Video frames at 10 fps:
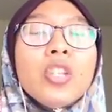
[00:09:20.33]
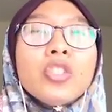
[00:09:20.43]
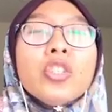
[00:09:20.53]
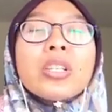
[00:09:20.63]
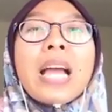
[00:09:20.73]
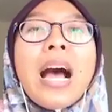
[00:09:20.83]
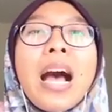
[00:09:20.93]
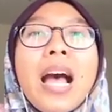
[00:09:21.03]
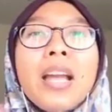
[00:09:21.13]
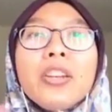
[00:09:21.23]
to
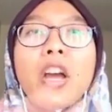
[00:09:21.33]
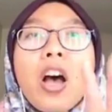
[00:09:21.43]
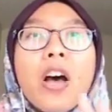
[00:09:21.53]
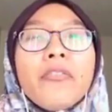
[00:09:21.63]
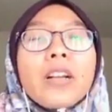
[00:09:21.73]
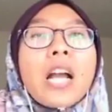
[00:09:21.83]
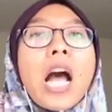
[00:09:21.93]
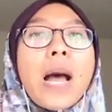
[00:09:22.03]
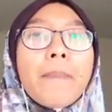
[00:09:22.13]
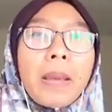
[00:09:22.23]
kind of
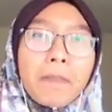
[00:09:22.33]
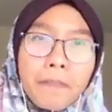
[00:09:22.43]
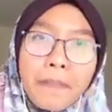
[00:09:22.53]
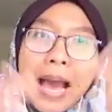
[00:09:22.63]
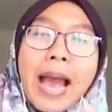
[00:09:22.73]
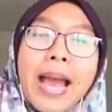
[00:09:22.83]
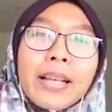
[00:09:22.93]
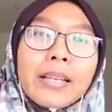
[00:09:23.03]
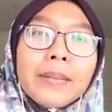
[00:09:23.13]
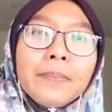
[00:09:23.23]
coming
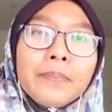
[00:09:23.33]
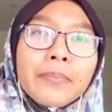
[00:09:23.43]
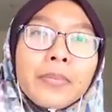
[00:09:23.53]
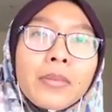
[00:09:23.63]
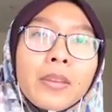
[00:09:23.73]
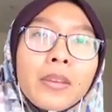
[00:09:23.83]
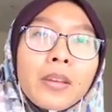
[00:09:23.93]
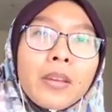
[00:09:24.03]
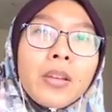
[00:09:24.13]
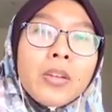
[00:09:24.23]
back
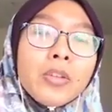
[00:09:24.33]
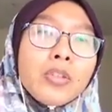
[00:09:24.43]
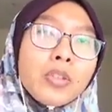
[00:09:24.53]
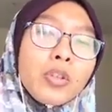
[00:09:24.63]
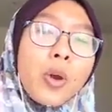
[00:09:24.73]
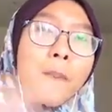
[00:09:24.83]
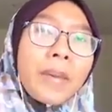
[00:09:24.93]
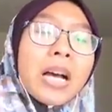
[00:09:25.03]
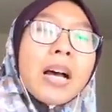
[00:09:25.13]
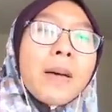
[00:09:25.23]
to your
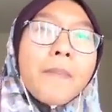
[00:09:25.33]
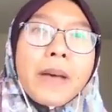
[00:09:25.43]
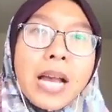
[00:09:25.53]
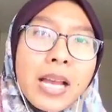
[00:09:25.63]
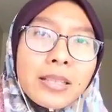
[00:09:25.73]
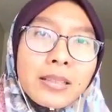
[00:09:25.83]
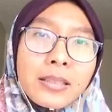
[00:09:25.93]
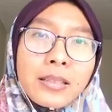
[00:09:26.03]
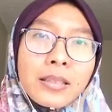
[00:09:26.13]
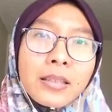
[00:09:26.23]

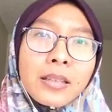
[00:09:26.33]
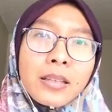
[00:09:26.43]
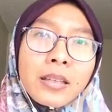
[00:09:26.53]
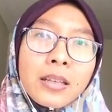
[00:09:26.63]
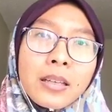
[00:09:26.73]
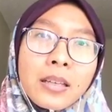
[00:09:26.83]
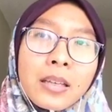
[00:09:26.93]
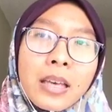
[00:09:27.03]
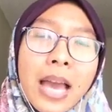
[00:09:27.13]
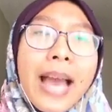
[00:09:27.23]
purpose
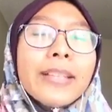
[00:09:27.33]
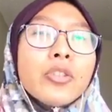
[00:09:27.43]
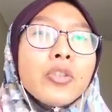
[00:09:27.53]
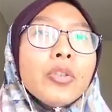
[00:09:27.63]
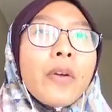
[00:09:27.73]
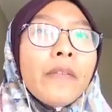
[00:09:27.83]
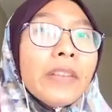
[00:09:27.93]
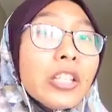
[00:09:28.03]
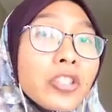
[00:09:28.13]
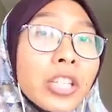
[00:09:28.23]
and to your
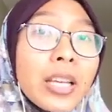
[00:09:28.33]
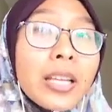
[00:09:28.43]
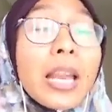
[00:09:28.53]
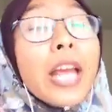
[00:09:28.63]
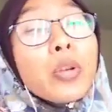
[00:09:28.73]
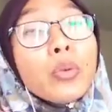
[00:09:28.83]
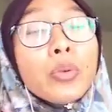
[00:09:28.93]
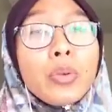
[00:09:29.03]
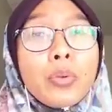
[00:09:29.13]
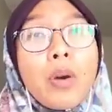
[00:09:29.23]
vision and who
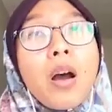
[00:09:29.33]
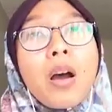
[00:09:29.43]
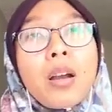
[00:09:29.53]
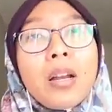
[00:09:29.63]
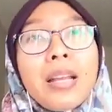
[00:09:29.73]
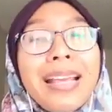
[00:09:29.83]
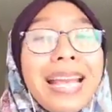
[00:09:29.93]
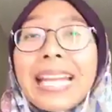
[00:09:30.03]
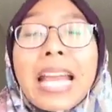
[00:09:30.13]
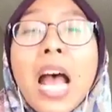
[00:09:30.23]
you are.
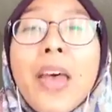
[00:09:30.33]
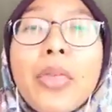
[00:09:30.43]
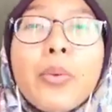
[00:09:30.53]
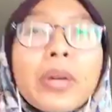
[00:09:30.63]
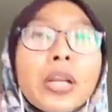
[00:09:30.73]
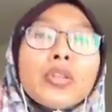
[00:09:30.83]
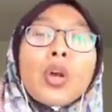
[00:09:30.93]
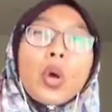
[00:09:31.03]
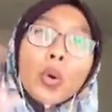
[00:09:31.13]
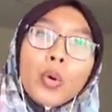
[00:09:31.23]
In other words,
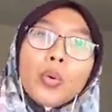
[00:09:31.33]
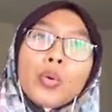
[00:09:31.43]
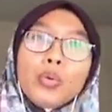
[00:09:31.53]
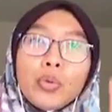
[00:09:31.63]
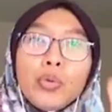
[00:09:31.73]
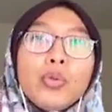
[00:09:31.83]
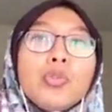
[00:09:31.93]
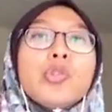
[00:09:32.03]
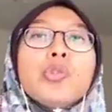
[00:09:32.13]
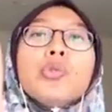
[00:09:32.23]
who do you
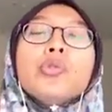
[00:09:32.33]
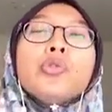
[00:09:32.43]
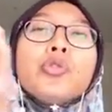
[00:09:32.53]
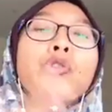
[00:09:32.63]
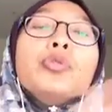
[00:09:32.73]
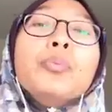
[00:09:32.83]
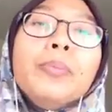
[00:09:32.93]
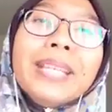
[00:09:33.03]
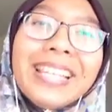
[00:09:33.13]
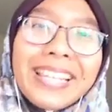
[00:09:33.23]
choose to
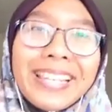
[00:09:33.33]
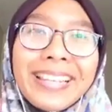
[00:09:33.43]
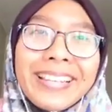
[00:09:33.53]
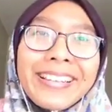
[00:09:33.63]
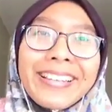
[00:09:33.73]
be?